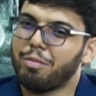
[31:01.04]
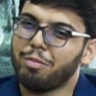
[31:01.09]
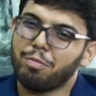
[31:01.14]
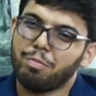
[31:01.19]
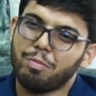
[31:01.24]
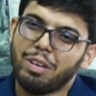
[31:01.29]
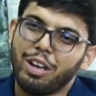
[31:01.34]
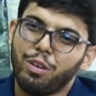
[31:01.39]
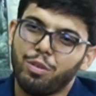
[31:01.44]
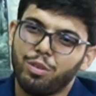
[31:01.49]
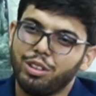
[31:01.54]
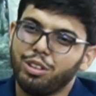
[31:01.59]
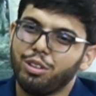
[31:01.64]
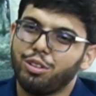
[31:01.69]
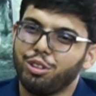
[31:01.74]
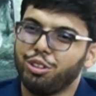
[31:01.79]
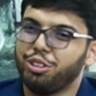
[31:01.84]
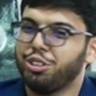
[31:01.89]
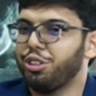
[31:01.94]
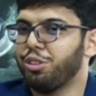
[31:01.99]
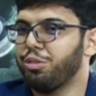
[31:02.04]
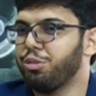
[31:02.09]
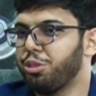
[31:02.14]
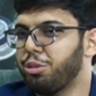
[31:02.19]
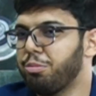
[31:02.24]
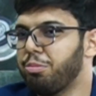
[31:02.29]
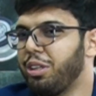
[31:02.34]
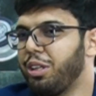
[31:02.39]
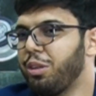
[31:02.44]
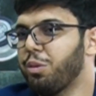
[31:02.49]
my one question
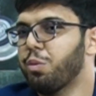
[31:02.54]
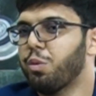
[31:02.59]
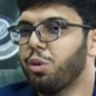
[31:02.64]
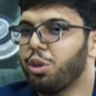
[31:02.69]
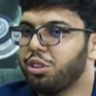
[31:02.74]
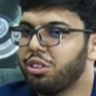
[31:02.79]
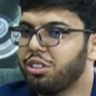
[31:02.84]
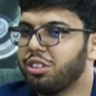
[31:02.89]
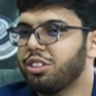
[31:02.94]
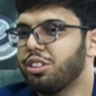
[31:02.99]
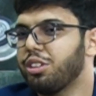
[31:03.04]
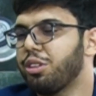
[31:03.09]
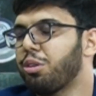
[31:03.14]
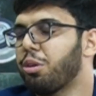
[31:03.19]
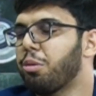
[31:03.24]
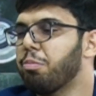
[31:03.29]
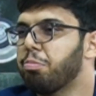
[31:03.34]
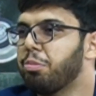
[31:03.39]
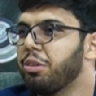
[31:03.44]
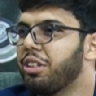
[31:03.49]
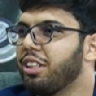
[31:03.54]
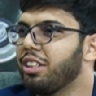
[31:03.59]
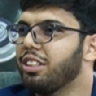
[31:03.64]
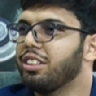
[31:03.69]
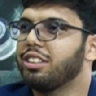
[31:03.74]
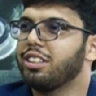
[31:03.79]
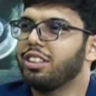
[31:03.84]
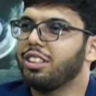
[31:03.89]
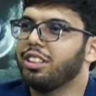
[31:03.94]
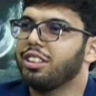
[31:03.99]
would be, what
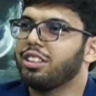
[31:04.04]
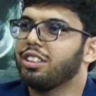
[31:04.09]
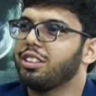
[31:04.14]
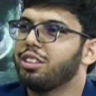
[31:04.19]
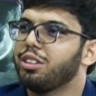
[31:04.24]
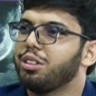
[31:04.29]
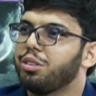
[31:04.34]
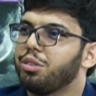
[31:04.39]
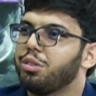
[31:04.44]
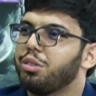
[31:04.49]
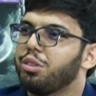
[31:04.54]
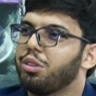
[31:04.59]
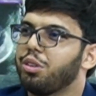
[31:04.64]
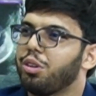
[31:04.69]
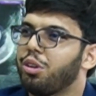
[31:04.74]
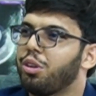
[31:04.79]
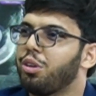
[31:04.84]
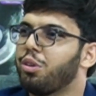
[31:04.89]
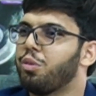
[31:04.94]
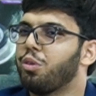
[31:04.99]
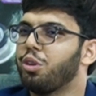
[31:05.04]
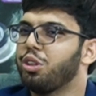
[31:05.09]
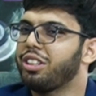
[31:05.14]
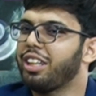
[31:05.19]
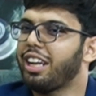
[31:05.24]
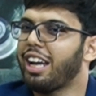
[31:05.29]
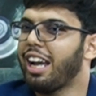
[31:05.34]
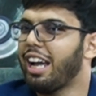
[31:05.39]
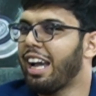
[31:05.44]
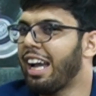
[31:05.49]
competencies or what
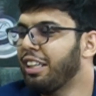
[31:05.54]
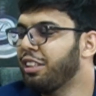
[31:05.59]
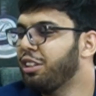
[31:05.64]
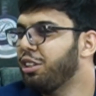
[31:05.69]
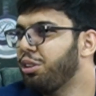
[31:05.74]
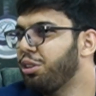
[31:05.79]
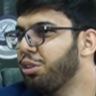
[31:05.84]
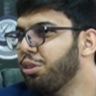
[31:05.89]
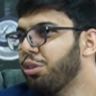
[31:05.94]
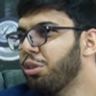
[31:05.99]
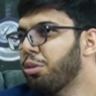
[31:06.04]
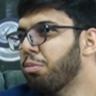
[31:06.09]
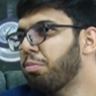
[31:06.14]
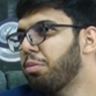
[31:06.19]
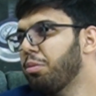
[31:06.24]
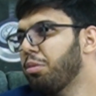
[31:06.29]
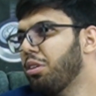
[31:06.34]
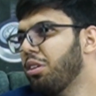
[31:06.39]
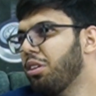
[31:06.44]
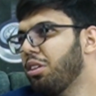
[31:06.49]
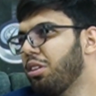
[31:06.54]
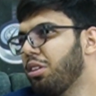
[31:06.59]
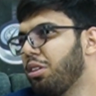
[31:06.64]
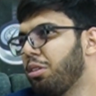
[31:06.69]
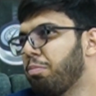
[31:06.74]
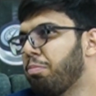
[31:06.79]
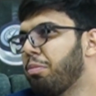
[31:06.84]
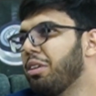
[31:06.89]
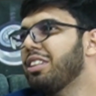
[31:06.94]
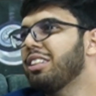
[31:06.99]
attitude or
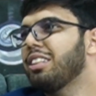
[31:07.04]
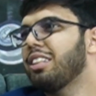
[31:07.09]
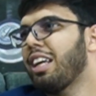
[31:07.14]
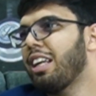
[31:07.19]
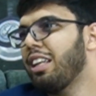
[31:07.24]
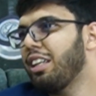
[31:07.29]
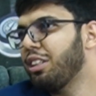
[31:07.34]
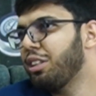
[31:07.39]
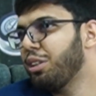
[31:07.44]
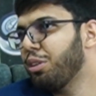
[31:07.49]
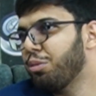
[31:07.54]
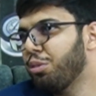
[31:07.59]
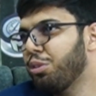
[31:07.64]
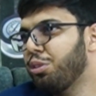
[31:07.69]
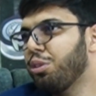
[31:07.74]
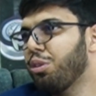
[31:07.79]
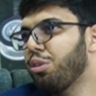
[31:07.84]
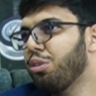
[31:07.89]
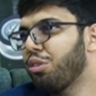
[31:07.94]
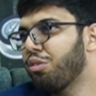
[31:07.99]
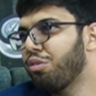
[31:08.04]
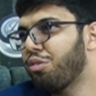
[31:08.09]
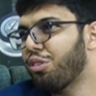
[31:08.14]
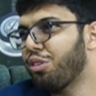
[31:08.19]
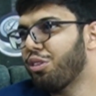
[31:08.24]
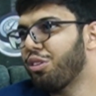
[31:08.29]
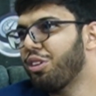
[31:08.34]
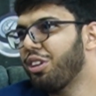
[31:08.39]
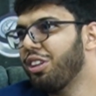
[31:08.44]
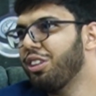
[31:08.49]
personality would you look
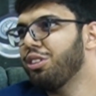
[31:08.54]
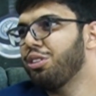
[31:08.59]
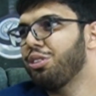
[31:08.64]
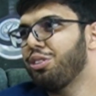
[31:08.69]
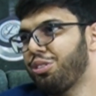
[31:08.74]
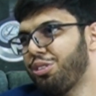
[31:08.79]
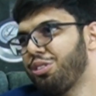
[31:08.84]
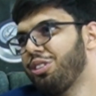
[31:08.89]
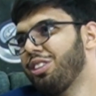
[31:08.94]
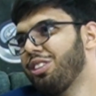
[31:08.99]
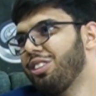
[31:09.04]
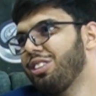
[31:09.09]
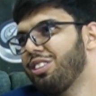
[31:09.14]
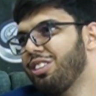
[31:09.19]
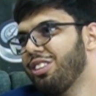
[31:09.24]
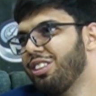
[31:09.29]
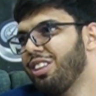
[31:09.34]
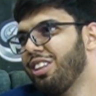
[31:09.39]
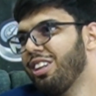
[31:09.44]
for in students